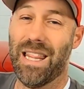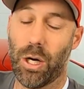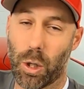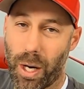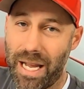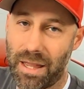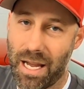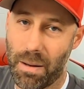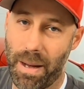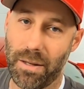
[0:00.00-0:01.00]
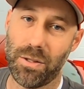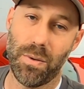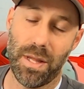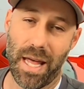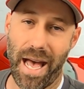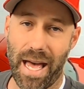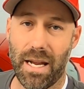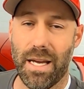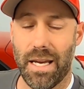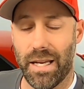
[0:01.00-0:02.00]
great thing about doing
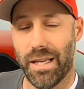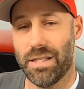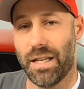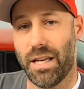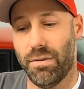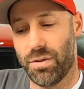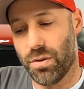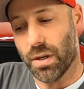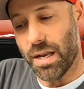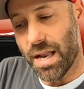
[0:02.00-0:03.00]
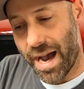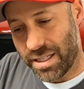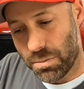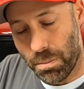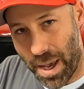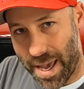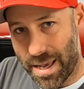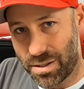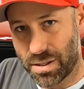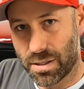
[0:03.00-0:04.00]
that is it gives you a nice
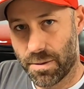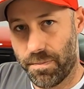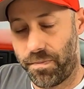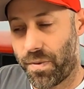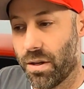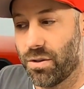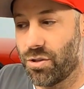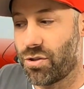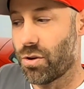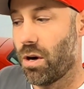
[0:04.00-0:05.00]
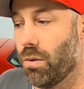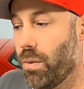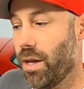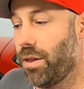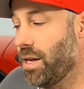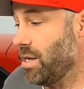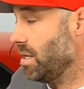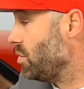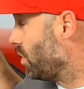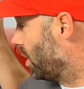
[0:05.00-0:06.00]
base to start with, and
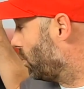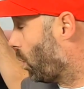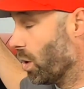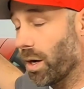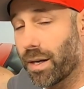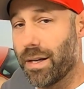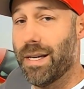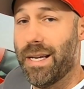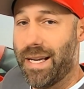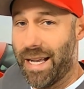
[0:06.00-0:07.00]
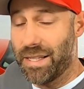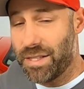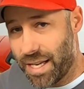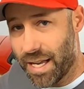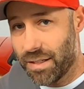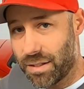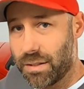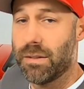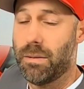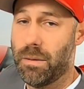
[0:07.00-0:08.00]
then you could work and
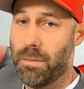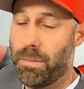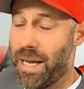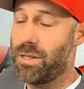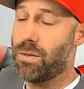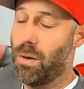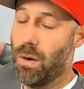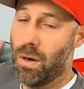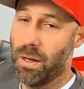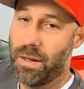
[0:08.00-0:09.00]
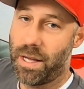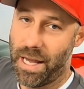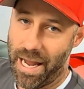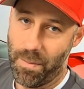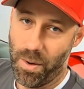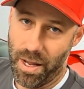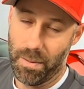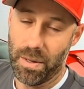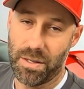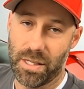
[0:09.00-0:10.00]
tint based on the camera
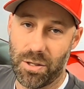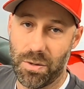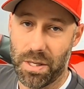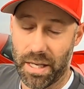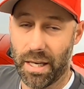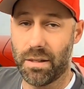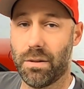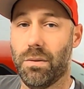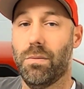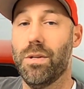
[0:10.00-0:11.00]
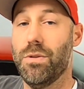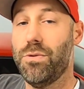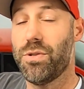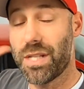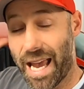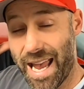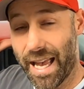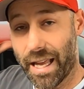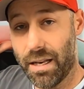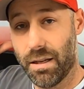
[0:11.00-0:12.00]
image that you get when you
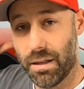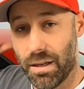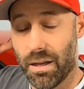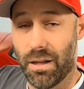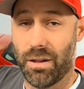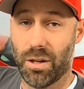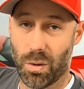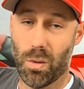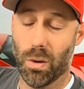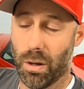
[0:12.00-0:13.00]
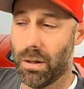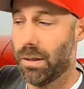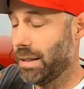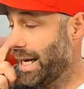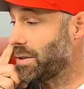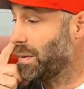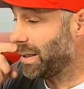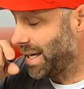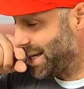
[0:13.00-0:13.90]
scan the door. That's what they